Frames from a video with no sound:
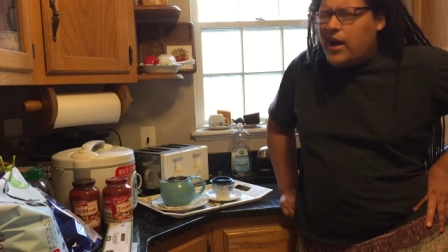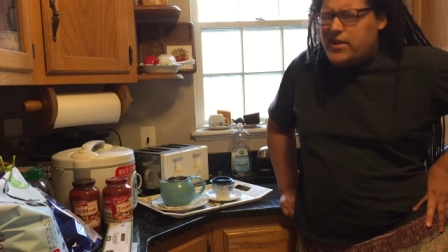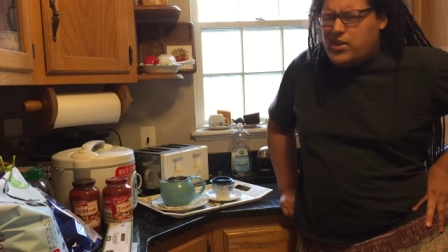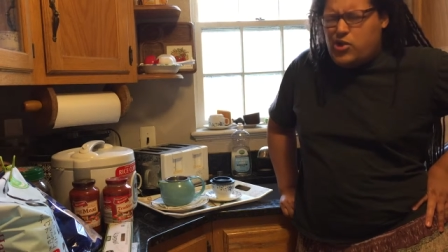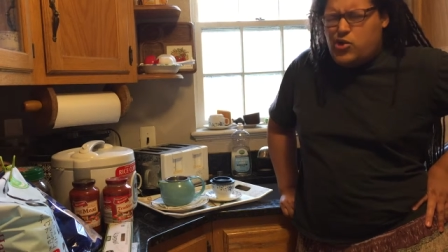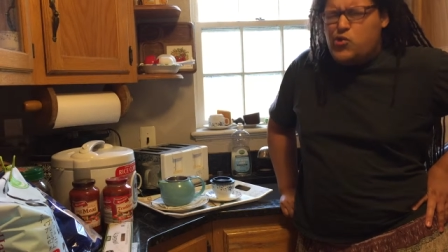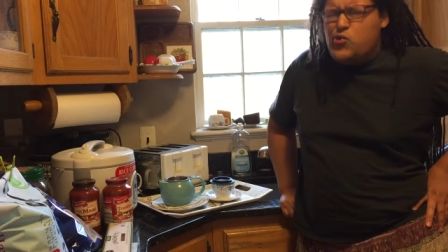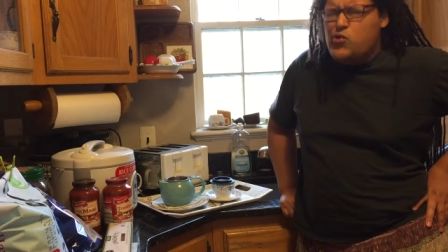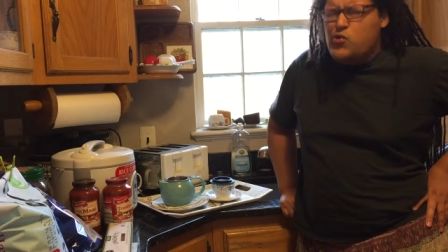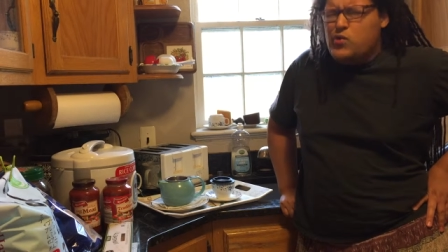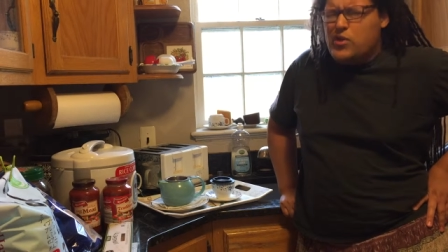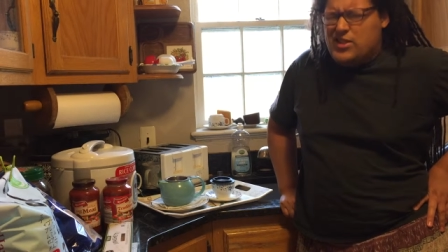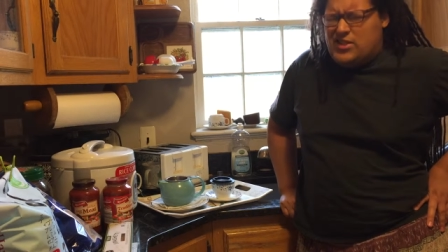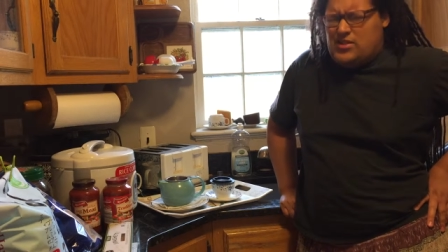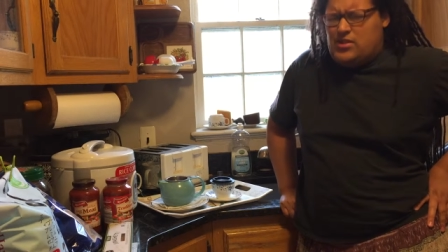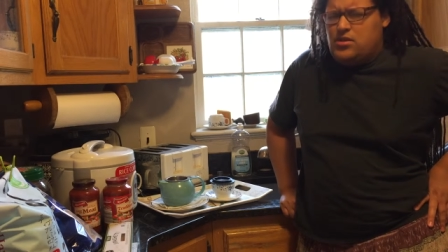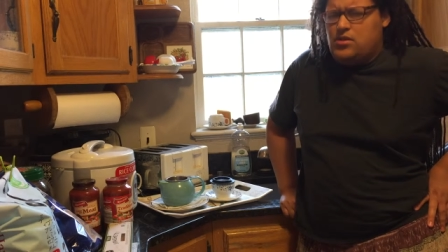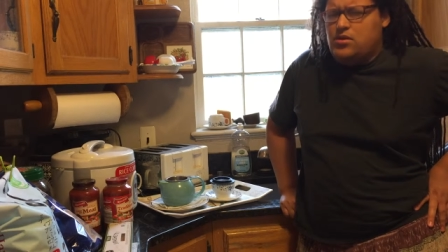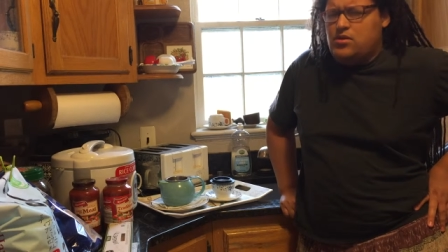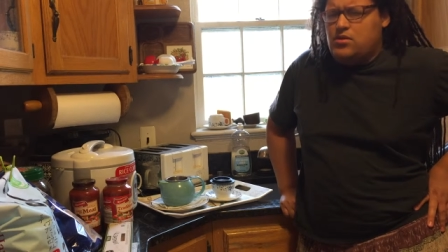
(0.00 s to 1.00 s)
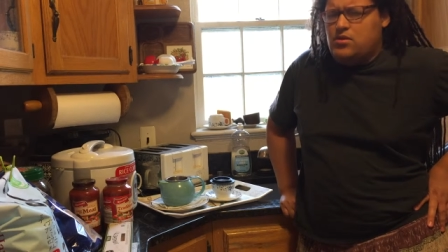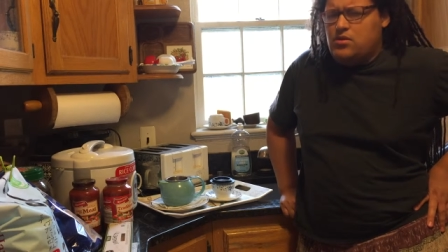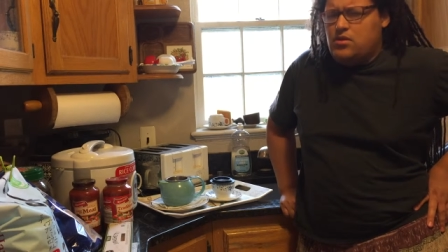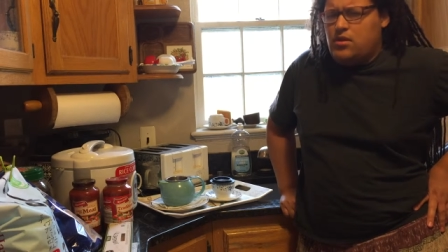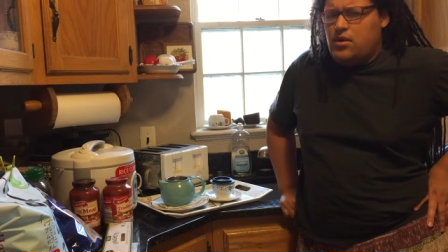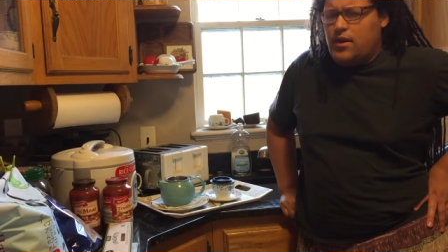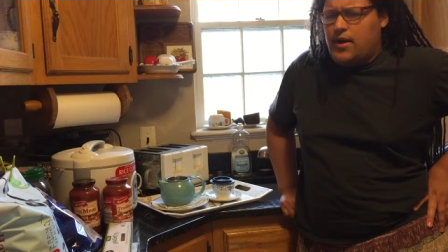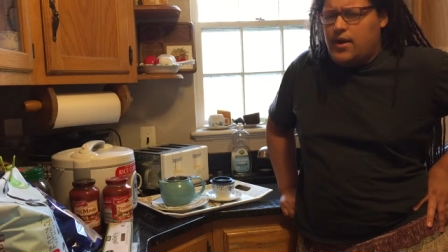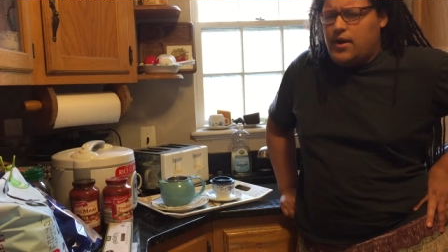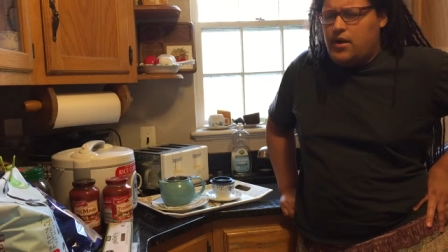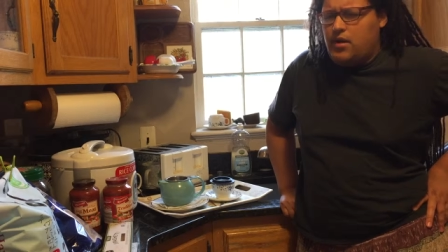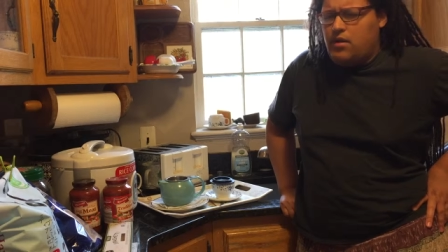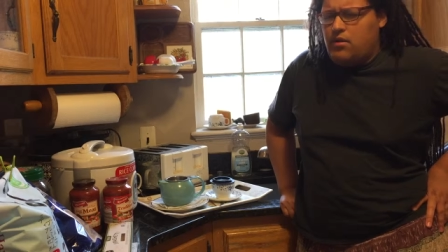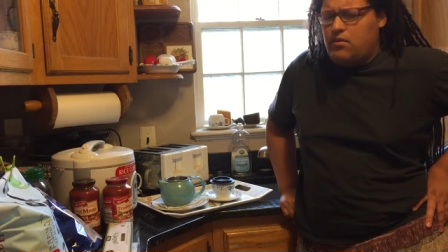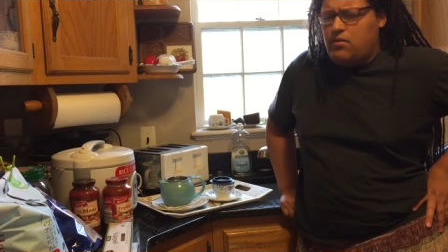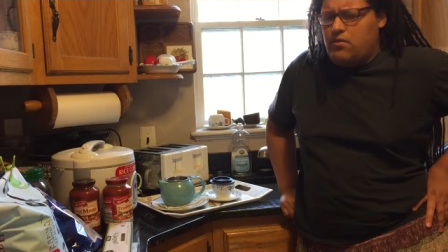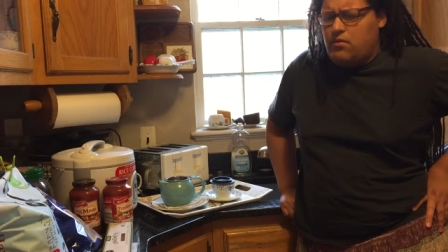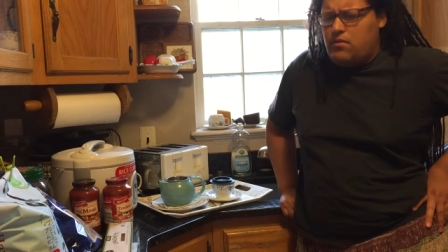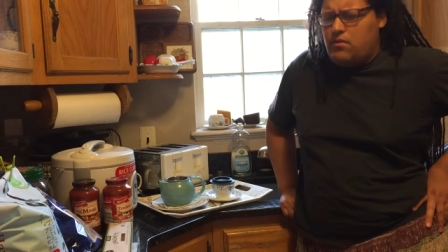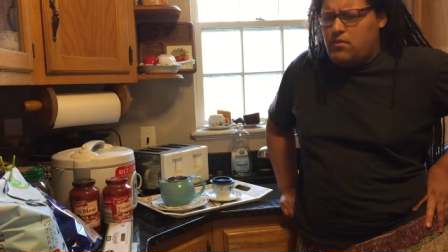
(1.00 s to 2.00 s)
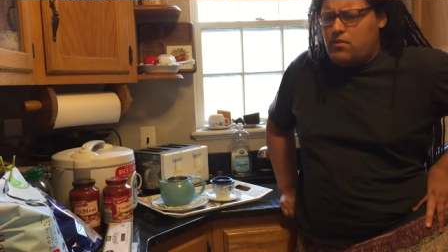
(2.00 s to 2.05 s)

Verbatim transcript: I do listen. I